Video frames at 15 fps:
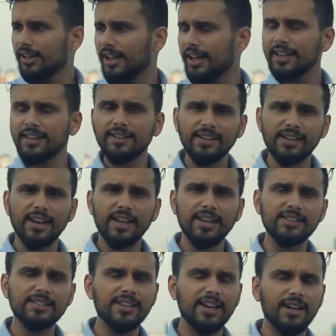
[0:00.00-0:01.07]
I
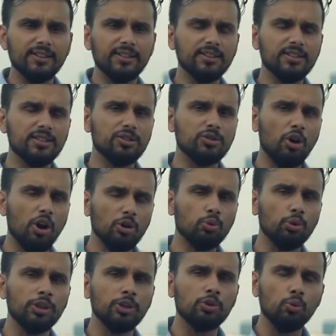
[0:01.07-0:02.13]
realized that it's not
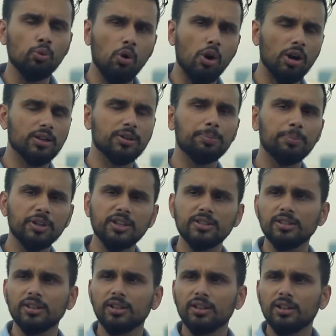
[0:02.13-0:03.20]
going to work, because